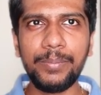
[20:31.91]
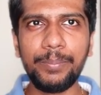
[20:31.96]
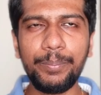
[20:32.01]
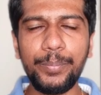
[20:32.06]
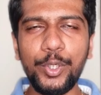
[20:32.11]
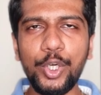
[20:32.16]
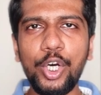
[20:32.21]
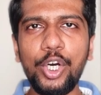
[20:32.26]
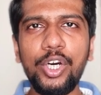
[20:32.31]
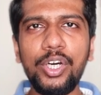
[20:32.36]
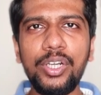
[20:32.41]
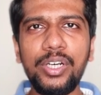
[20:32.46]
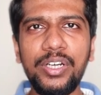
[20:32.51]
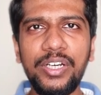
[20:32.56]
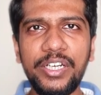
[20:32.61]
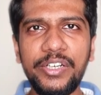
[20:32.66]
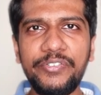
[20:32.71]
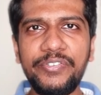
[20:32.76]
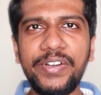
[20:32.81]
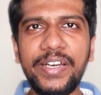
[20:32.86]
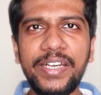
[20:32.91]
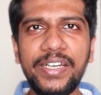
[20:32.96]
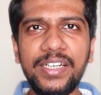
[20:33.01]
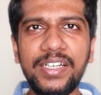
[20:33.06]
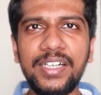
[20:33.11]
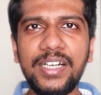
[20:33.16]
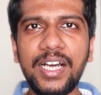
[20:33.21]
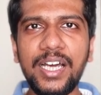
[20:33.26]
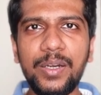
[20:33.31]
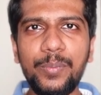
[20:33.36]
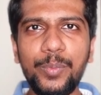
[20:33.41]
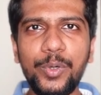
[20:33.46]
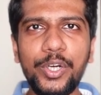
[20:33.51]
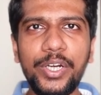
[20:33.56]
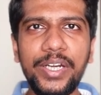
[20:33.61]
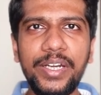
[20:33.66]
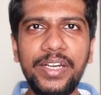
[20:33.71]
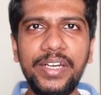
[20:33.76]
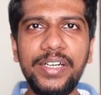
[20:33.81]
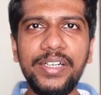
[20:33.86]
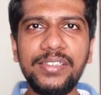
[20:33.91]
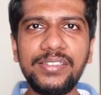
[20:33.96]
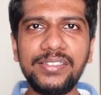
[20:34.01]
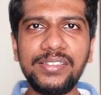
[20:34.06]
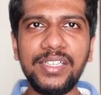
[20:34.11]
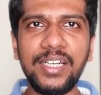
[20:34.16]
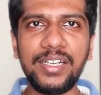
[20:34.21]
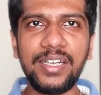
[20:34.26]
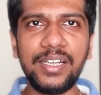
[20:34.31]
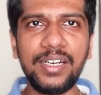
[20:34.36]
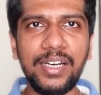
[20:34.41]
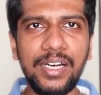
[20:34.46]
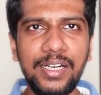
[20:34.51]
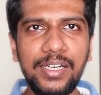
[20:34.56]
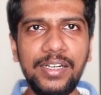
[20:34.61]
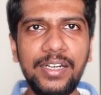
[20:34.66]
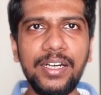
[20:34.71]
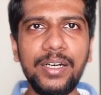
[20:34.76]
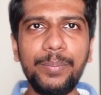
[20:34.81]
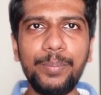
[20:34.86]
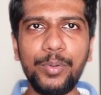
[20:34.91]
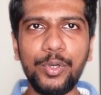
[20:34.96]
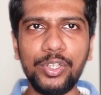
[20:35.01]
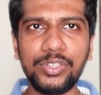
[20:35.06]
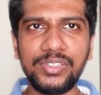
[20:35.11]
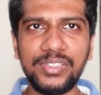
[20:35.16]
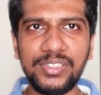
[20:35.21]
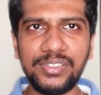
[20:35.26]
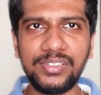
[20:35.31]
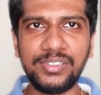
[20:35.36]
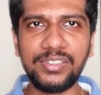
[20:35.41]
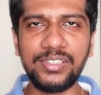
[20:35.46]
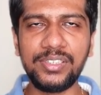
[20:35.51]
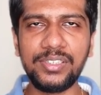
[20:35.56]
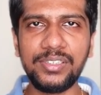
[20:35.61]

Pure refined carbohydrates that are ultra processed.